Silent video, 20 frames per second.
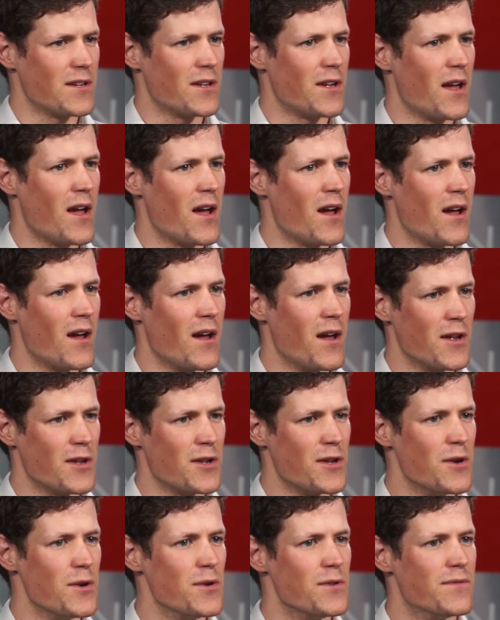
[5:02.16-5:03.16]
a
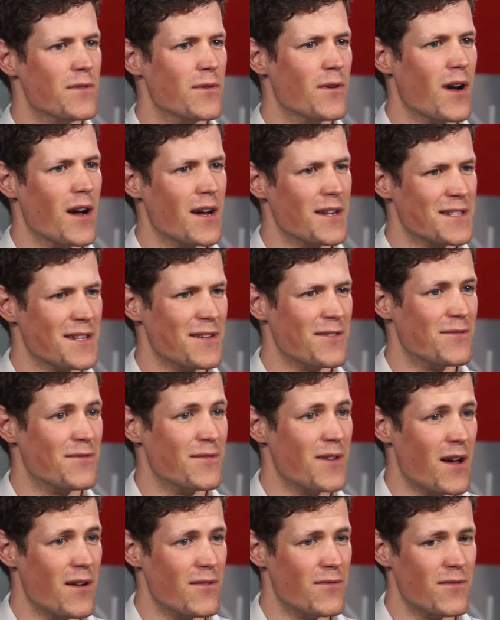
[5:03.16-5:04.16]
huge variety
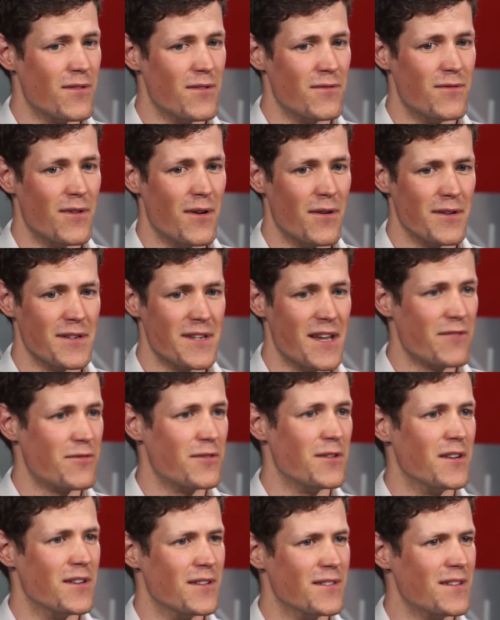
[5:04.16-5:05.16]
of very
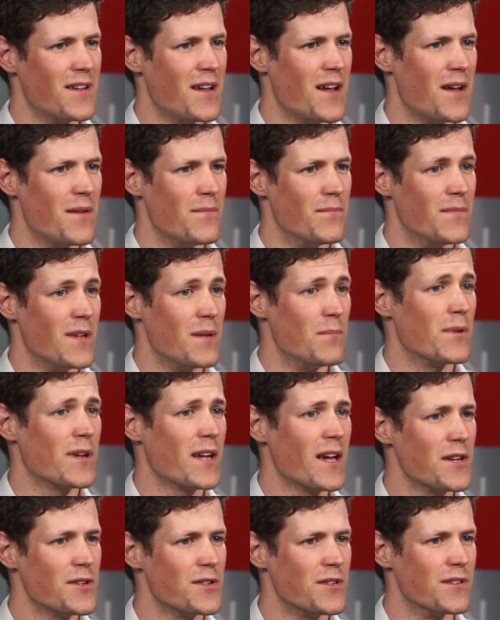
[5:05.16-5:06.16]
definite
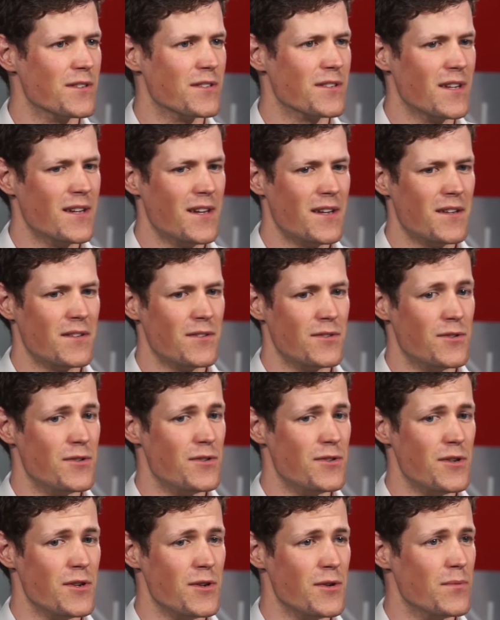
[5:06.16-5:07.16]
implications.
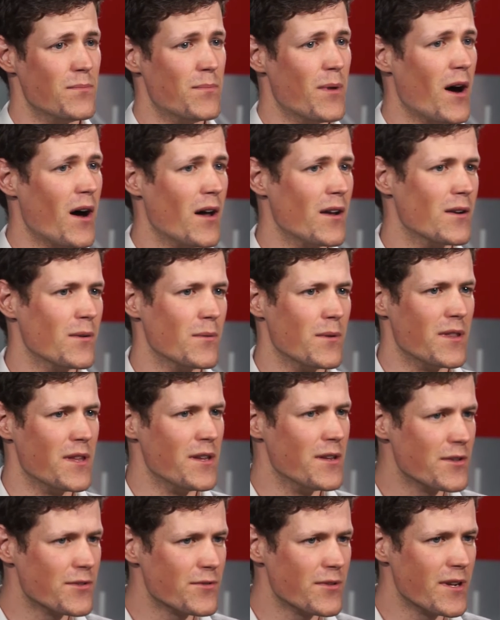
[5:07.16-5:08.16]
Do you partner with
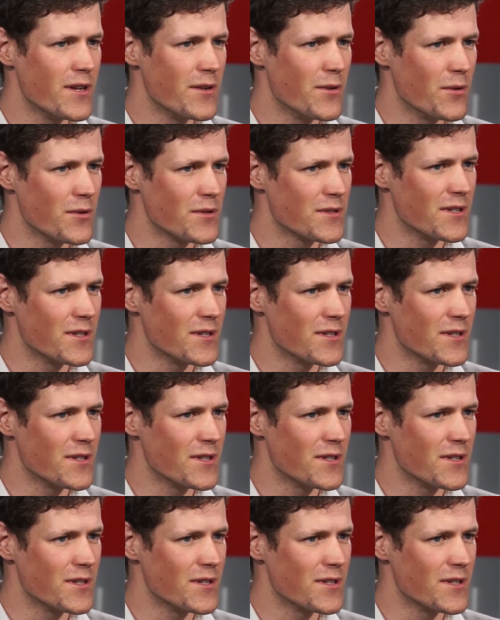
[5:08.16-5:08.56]
industry in order